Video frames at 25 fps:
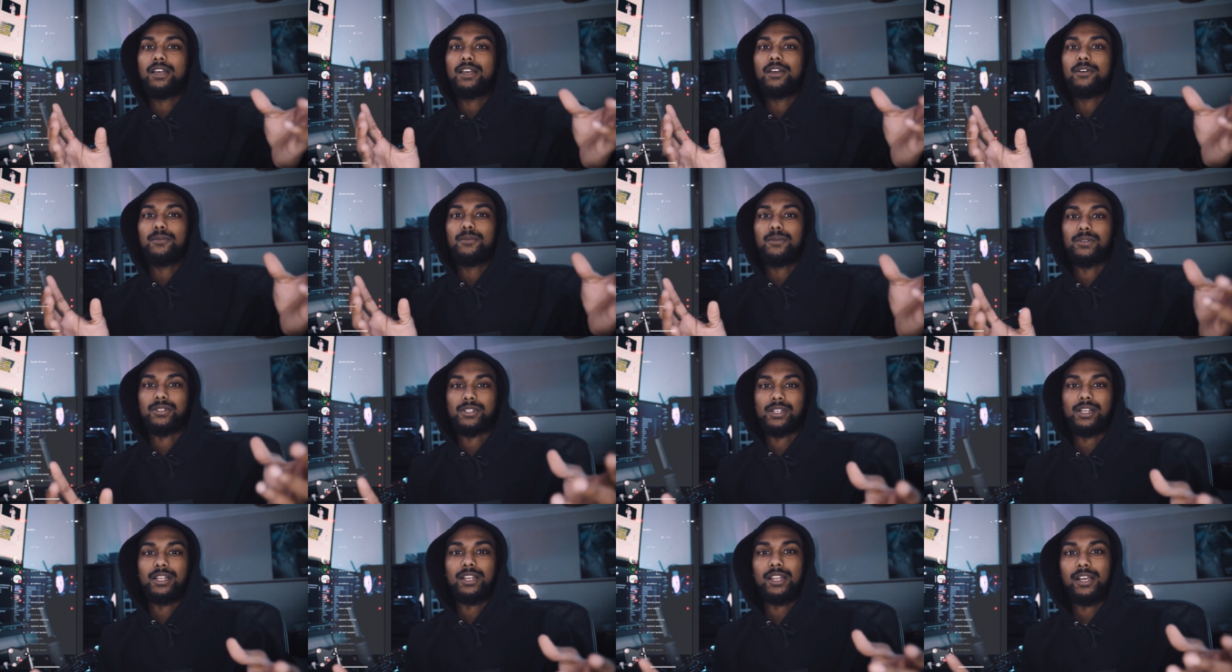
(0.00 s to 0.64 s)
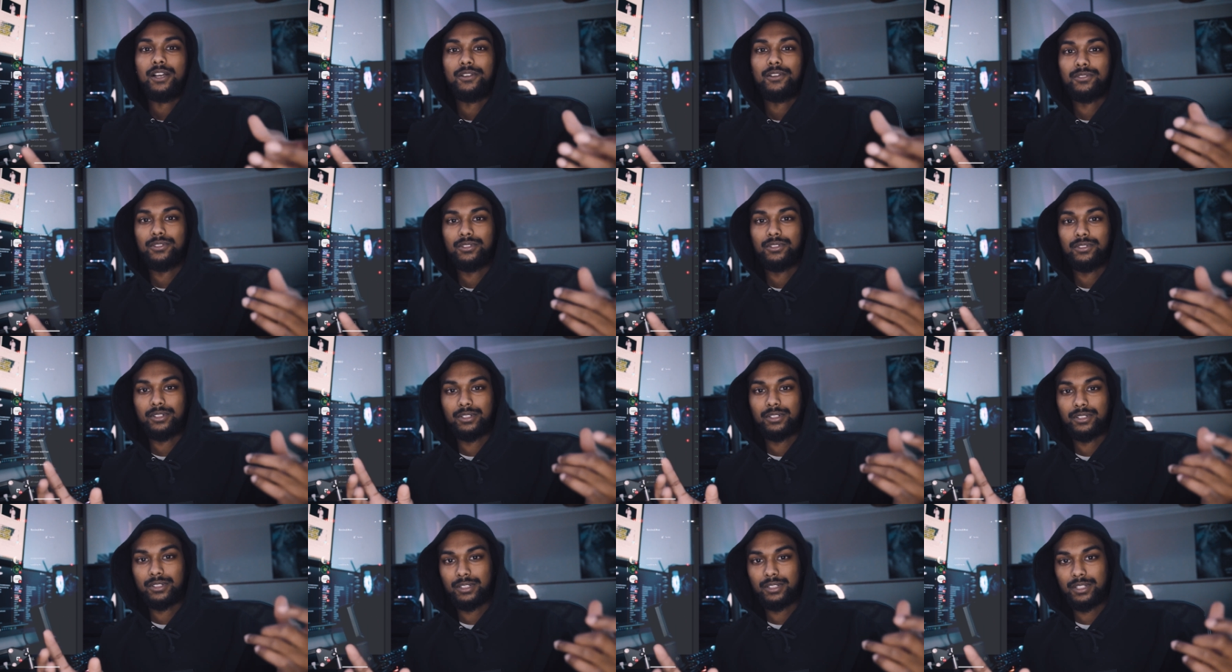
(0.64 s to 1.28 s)
which allows you to
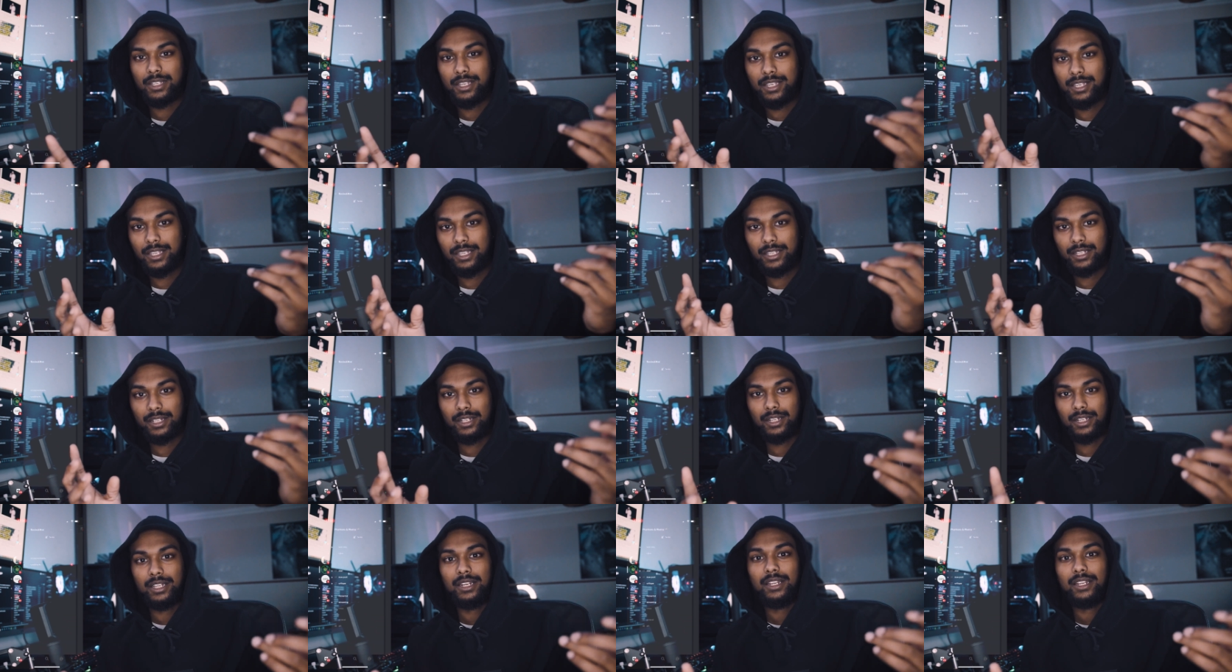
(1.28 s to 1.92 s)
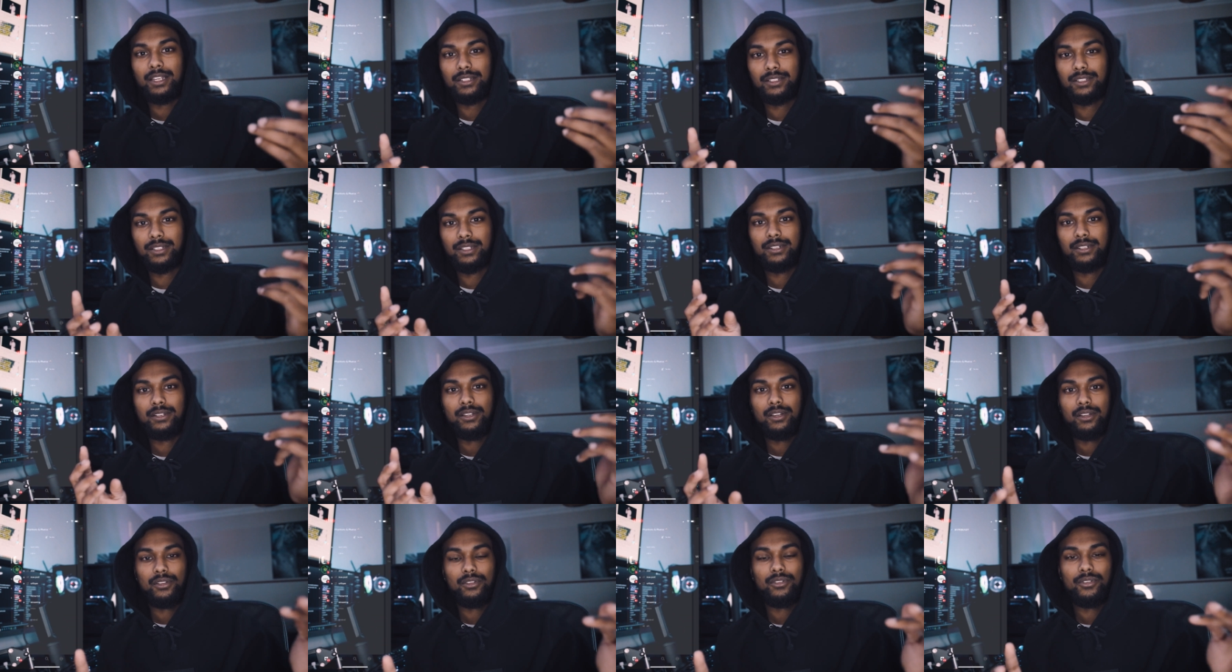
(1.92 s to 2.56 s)
stay connected
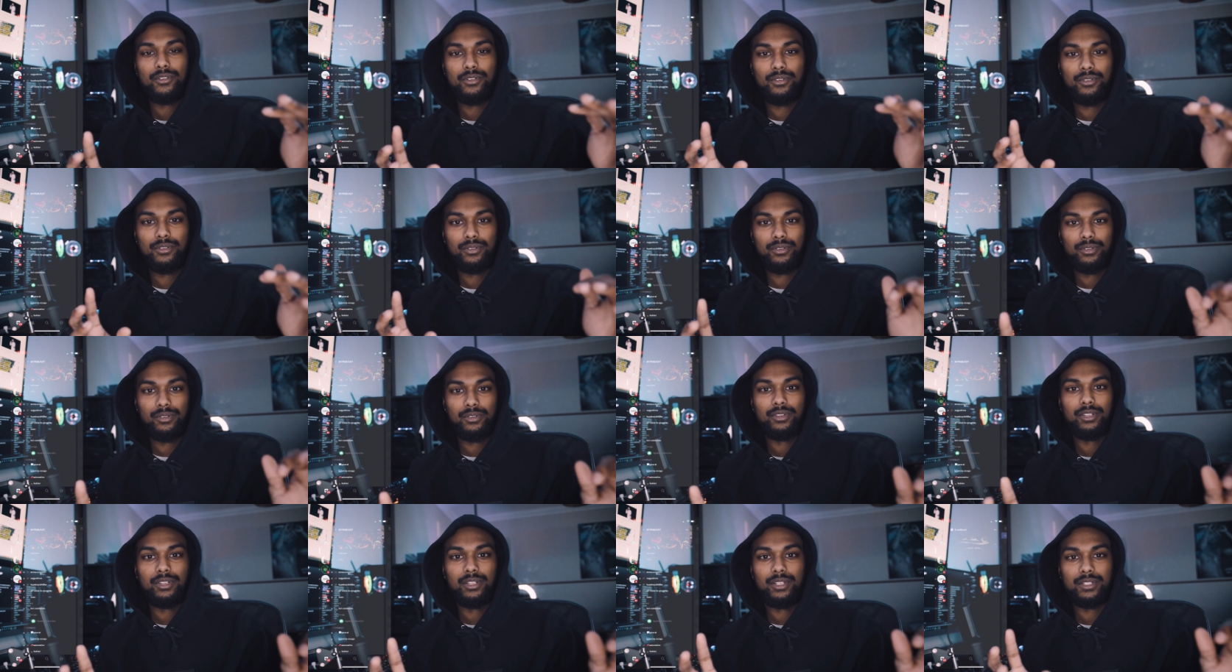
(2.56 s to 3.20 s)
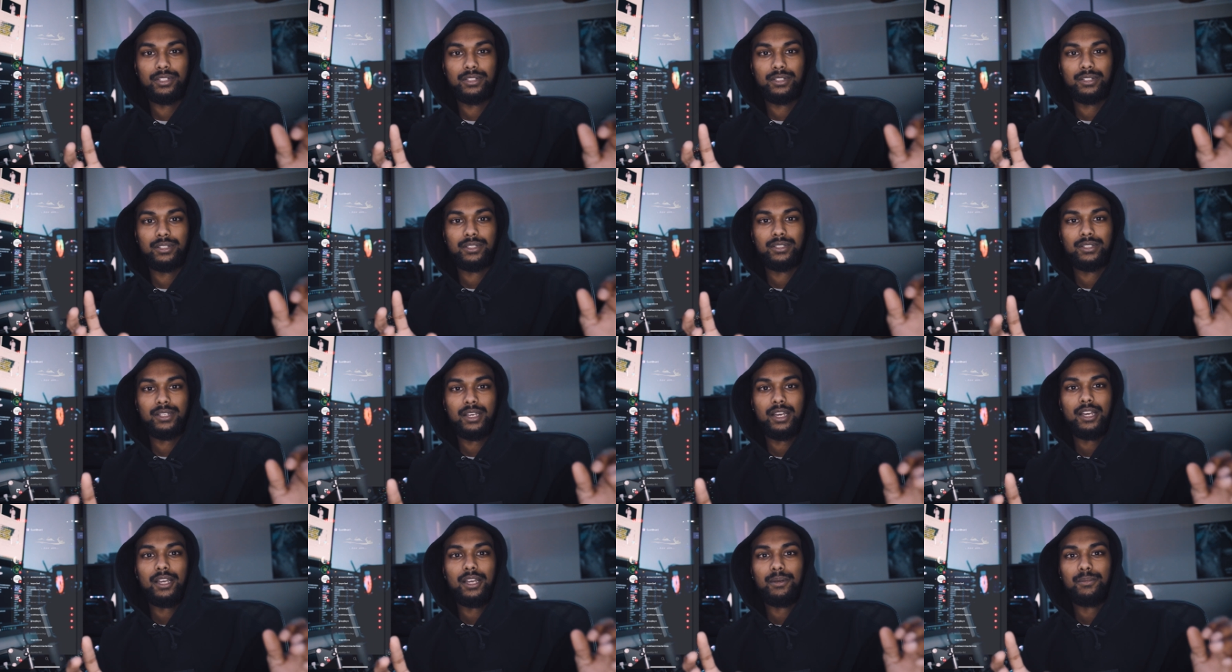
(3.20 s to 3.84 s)
through this
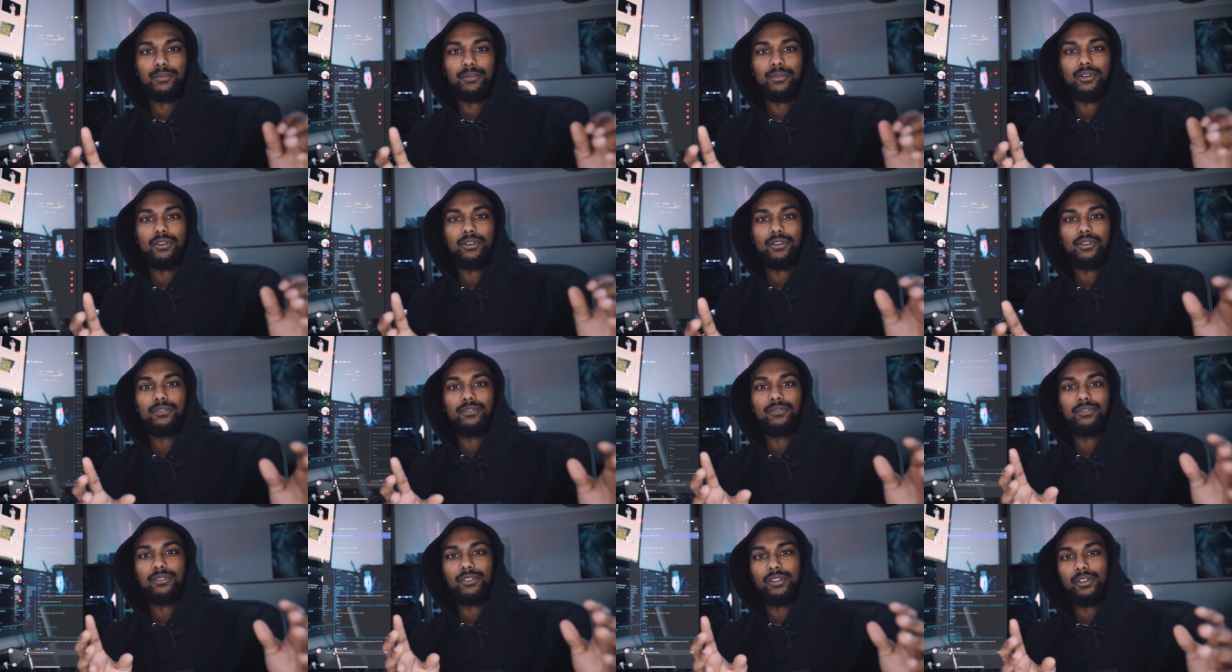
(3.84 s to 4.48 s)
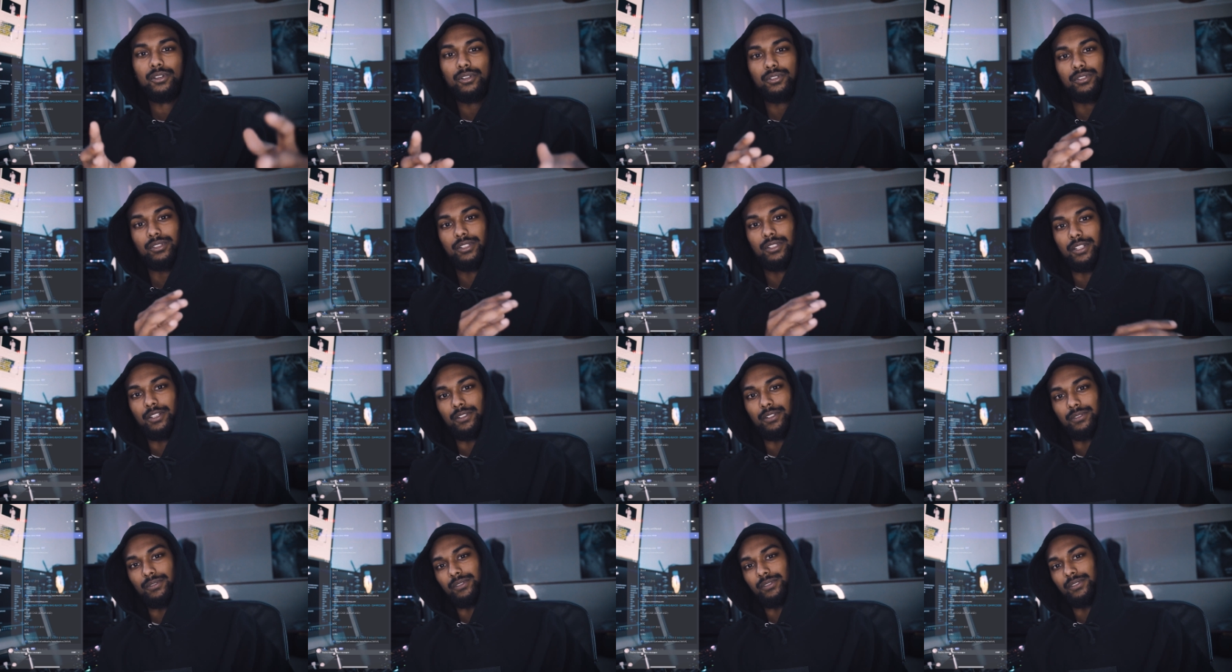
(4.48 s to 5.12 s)
time of lockdown.